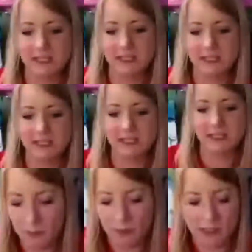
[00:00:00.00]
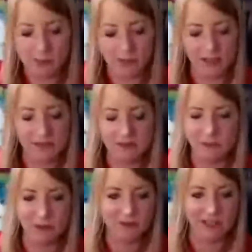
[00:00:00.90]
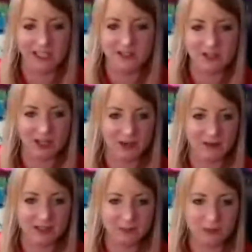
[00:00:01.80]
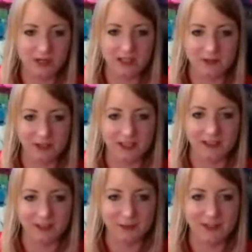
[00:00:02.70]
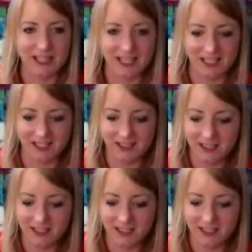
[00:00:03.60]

You know, there's a queue of people. I live in a small village. You know, it's pretty fucking humiliating.